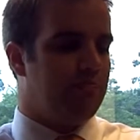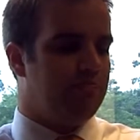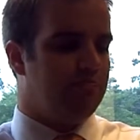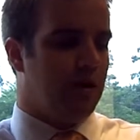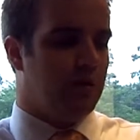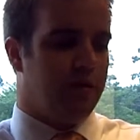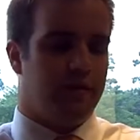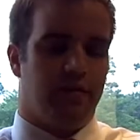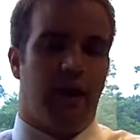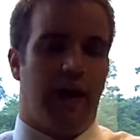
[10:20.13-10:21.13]
But
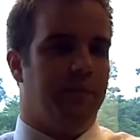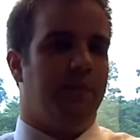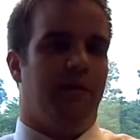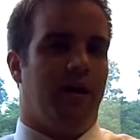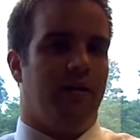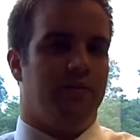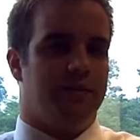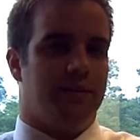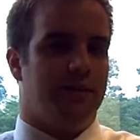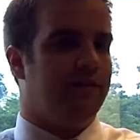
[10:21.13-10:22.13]
with the OmniPod, it was
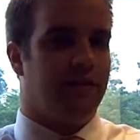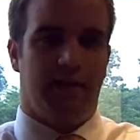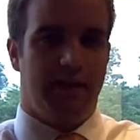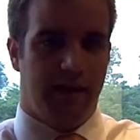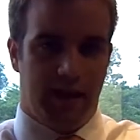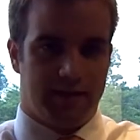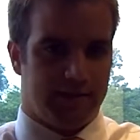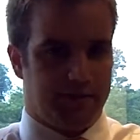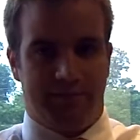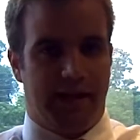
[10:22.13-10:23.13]
significantly less.
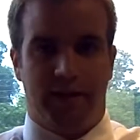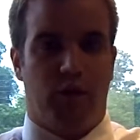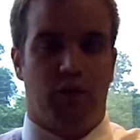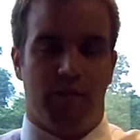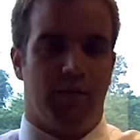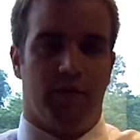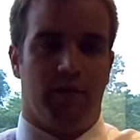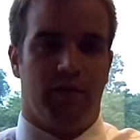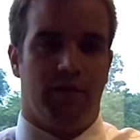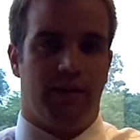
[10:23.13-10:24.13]
I don't remember
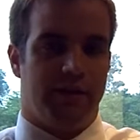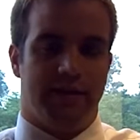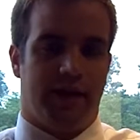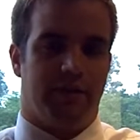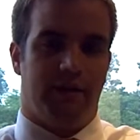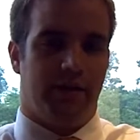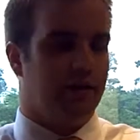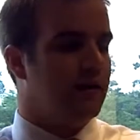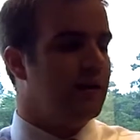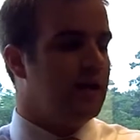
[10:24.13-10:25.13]
the exact
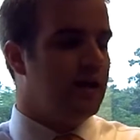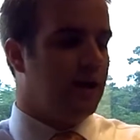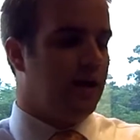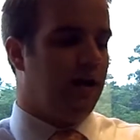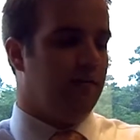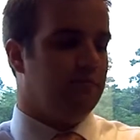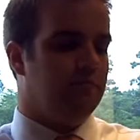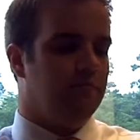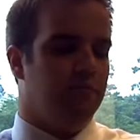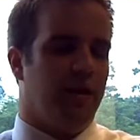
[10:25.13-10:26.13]
figure.
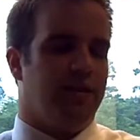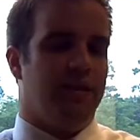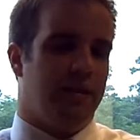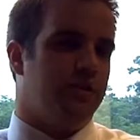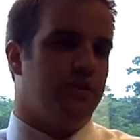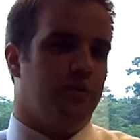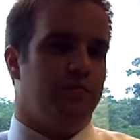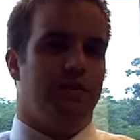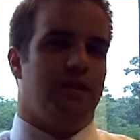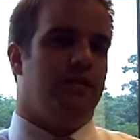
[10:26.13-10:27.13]
But the issue would
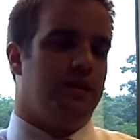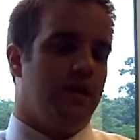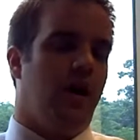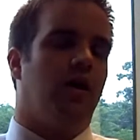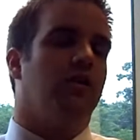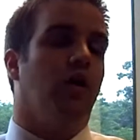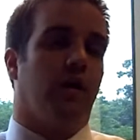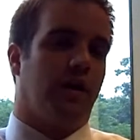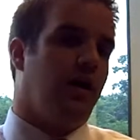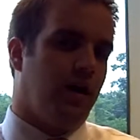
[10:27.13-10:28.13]
be the
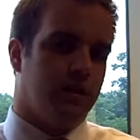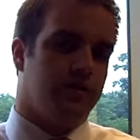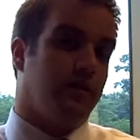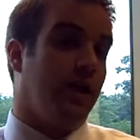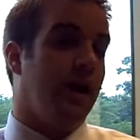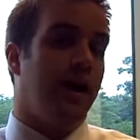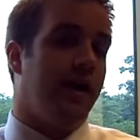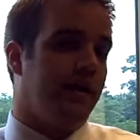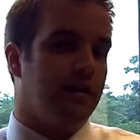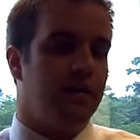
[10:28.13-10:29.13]
ongoing costs are a lot
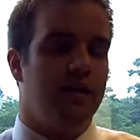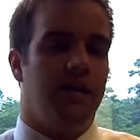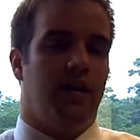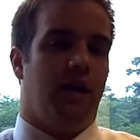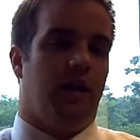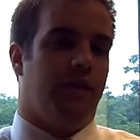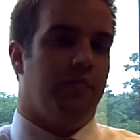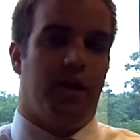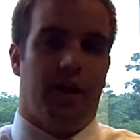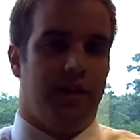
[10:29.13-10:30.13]
higher. The
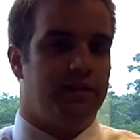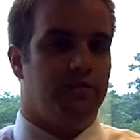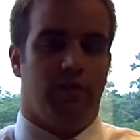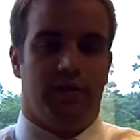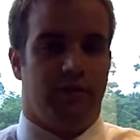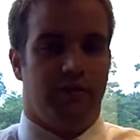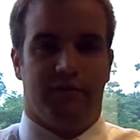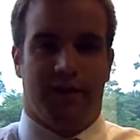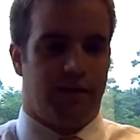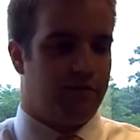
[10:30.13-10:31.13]
pods, when you've
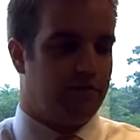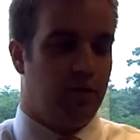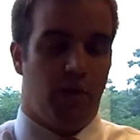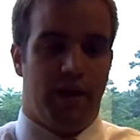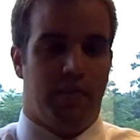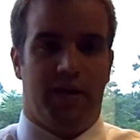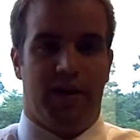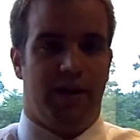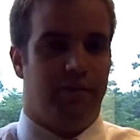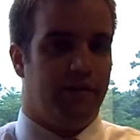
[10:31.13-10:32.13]
got to throw away a
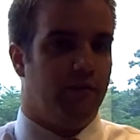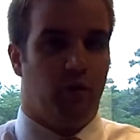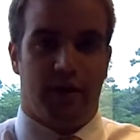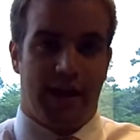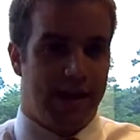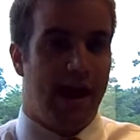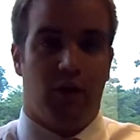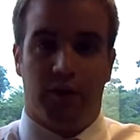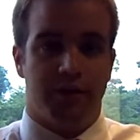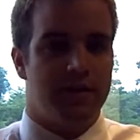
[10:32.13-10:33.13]
pod every 48
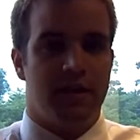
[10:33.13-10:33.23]
hours,